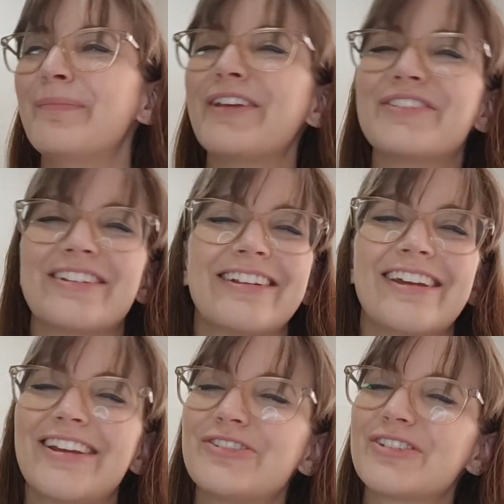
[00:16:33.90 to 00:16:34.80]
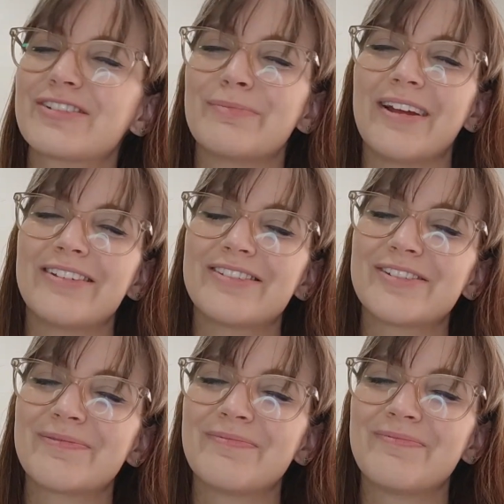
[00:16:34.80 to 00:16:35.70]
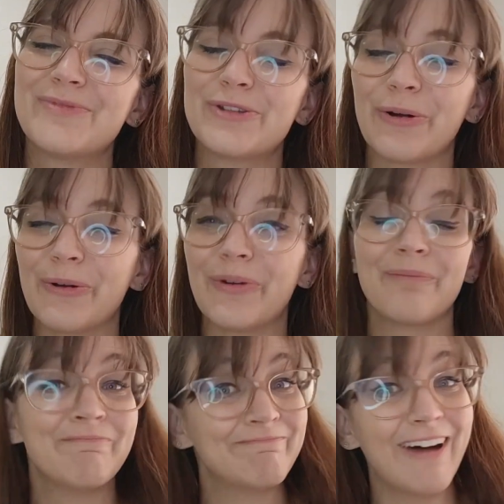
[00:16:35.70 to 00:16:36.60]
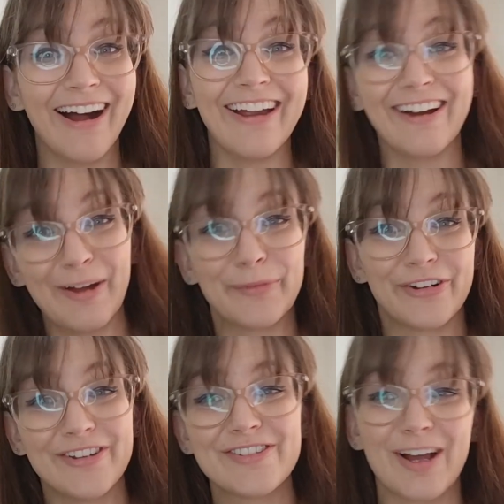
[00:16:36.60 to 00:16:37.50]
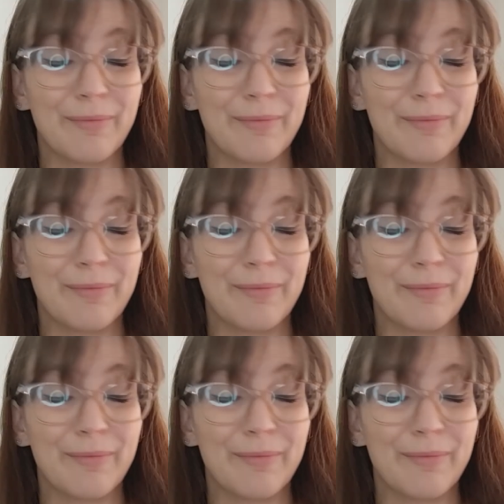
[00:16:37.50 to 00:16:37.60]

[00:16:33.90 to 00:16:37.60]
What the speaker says: basically it's just a mess. So hi, I'm Kris.